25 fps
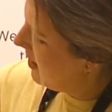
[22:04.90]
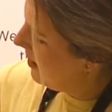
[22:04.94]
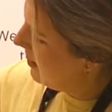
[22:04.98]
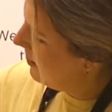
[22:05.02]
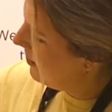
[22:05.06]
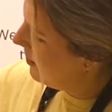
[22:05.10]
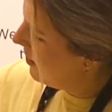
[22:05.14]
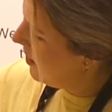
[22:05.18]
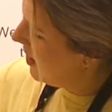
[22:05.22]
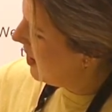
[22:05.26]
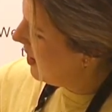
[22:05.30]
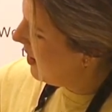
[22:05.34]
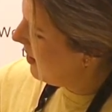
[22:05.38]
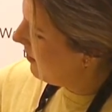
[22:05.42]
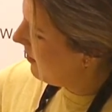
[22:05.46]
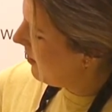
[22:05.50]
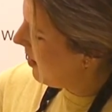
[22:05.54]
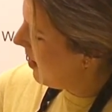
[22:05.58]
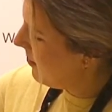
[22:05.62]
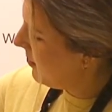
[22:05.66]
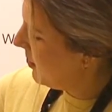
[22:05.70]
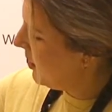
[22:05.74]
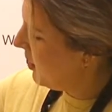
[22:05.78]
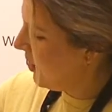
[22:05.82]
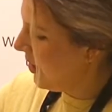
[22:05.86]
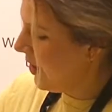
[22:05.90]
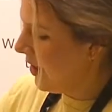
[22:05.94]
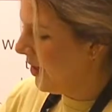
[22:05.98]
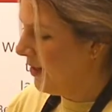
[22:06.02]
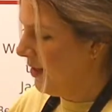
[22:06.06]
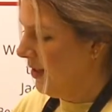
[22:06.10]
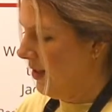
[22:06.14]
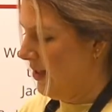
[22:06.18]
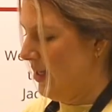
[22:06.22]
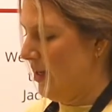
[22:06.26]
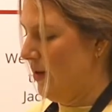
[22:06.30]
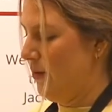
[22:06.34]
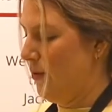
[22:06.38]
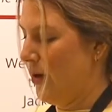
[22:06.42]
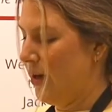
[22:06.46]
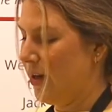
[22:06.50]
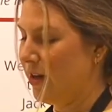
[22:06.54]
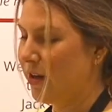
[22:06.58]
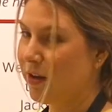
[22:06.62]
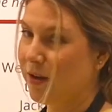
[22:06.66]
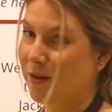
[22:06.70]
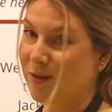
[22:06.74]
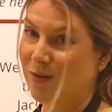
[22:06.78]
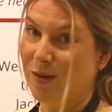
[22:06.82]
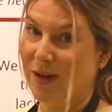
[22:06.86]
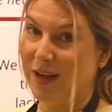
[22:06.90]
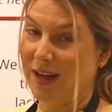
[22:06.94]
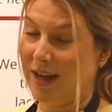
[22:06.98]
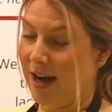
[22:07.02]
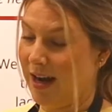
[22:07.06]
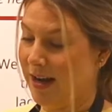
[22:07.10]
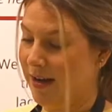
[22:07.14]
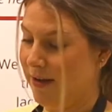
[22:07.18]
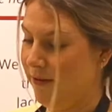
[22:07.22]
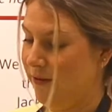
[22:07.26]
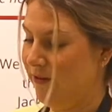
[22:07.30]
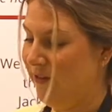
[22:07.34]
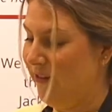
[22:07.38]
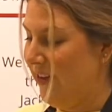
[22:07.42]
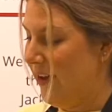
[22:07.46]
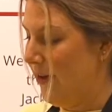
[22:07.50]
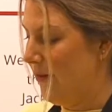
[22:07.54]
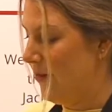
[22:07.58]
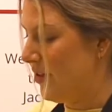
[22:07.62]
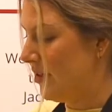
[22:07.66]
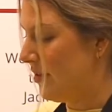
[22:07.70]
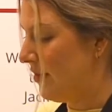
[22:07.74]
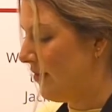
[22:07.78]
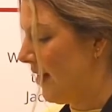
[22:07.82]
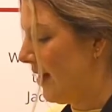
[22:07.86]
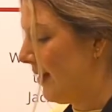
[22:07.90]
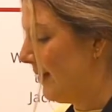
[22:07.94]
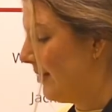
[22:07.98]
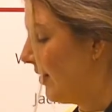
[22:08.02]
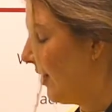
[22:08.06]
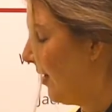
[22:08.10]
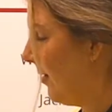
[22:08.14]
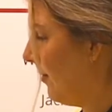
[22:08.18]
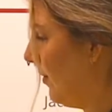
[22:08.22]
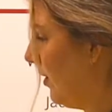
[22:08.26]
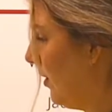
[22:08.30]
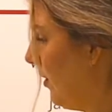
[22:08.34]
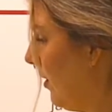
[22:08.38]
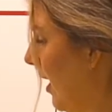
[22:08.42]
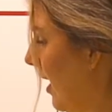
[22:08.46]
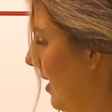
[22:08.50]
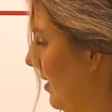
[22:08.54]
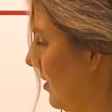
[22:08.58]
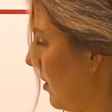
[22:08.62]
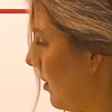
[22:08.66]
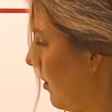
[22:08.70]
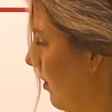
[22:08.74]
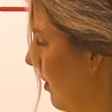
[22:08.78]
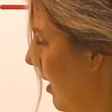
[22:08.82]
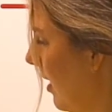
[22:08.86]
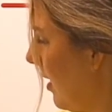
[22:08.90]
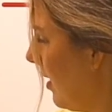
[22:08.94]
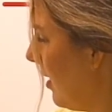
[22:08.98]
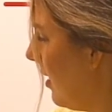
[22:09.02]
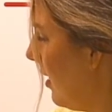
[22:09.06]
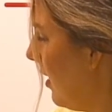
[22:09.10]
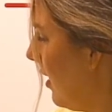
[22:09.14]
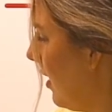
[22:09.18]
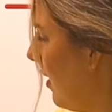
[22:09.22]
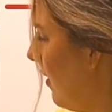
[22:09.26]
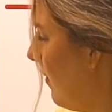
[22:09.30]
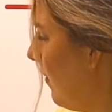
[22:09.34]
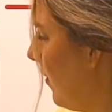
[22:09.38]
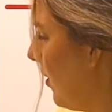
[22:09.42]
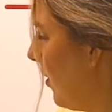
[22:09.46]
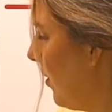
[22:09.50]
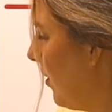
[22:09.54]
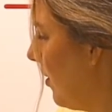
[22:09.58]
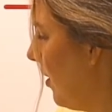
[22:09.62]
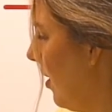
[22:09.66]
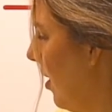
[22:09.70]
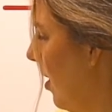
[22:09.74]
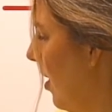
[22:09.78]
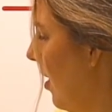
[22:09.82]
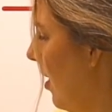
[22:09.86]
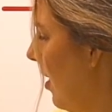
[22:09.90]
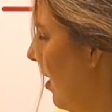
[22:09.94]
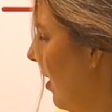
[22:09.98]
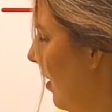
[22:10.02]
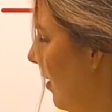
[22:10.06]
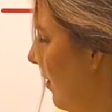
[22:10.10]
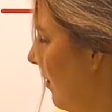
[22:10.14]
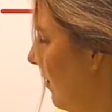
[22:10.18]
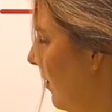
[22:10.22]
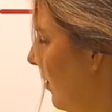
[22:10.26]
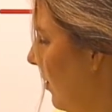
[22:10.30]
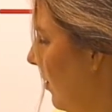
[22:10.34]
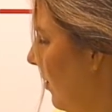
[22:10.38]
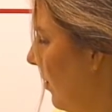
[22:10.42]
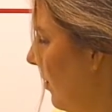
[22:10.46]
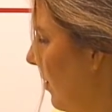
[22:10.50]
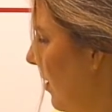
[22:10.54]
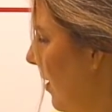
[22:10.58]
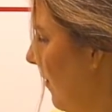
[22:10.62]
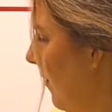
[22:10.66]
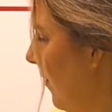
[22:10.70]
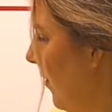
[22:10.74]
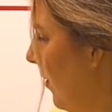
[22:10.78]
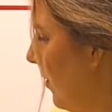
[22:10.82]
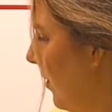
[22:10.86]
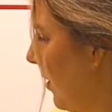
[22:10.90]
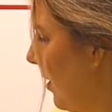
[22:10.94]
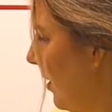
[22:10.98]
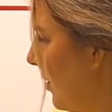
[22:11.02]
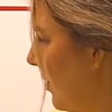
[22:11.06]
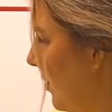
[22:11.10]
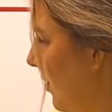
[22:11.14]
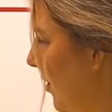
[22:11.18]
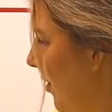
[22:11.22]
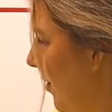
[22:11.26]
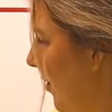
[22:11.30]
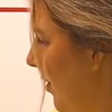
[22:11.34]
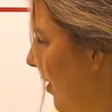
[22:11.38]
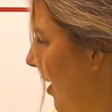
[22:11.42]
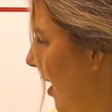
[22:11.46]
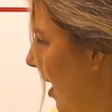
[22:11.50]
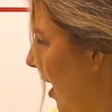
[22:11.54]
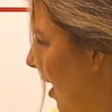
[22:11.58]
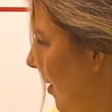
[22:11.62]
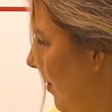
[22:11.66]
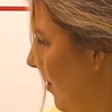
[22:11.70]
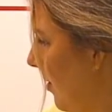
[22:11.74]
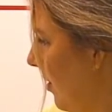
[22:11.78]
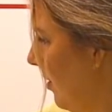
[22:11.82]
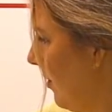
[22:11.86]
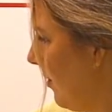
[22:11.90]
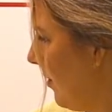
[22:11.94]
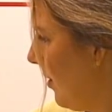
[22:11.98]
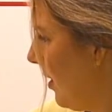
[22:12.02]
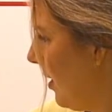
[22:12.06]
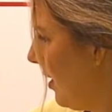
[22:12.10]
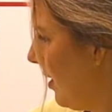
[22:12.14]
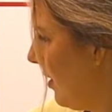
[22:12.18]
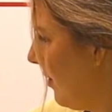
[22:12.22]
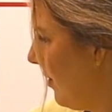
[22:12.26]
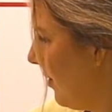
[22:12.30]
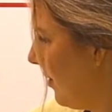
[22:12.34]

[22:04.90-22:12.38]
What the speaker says: But I'm curious to see what kind of flavors of ice cream you guys are making. If you're doing what I'm doing with the